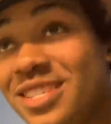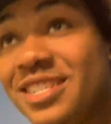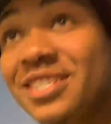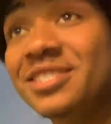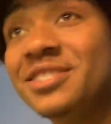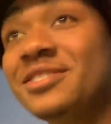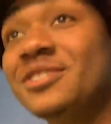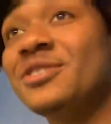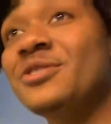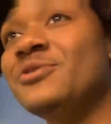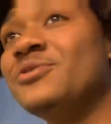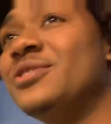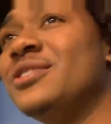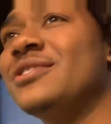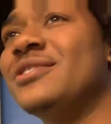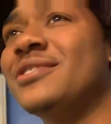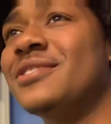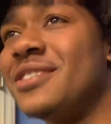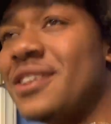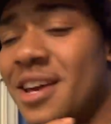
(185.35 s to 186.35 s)
you know,
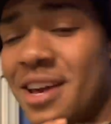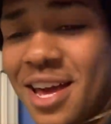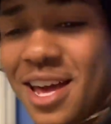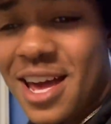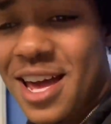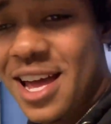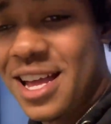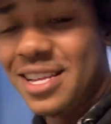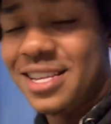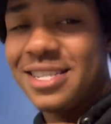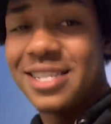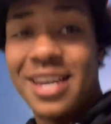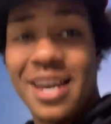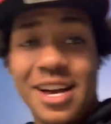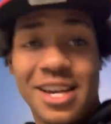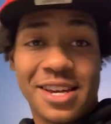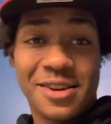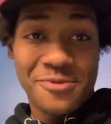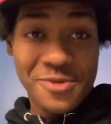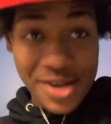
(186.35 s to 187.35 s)
just this is how
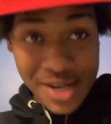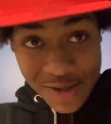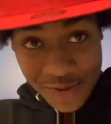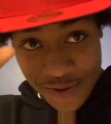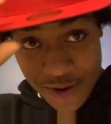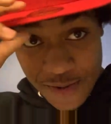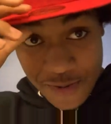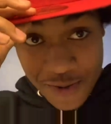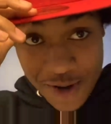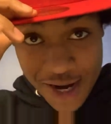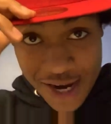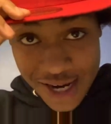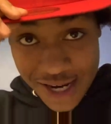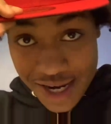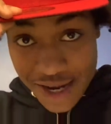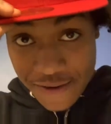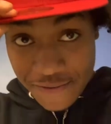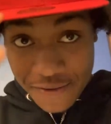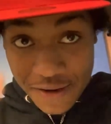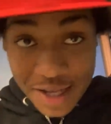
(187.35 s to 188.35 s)
I get ready. This is what I'm wearing
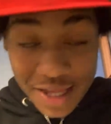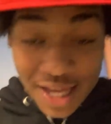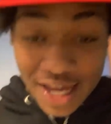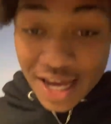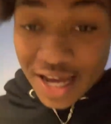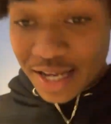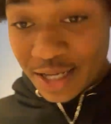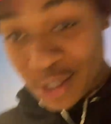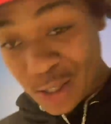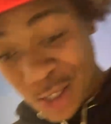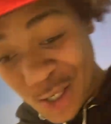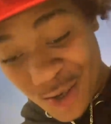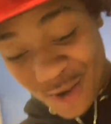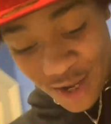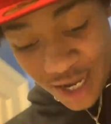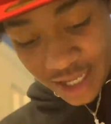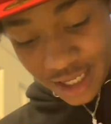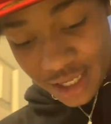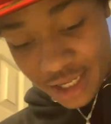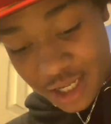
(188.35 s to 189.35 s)
today for class, you know.
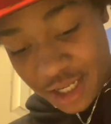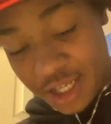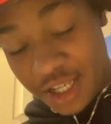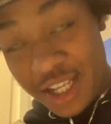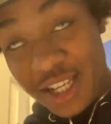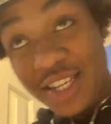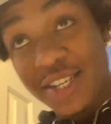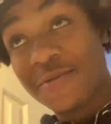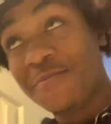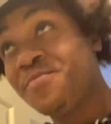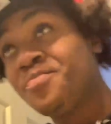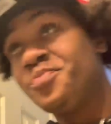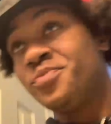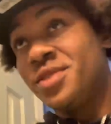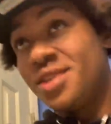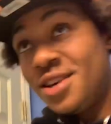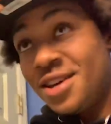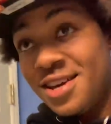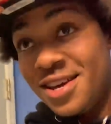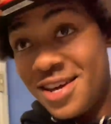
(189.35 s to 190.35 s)
Got the hoodie,
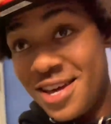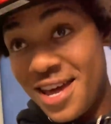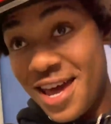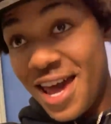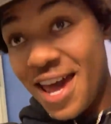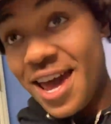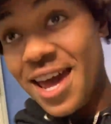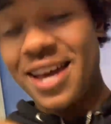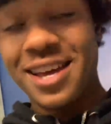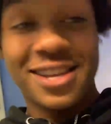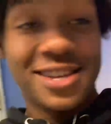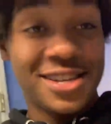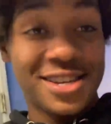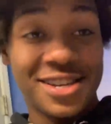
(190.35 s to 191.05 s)
hat,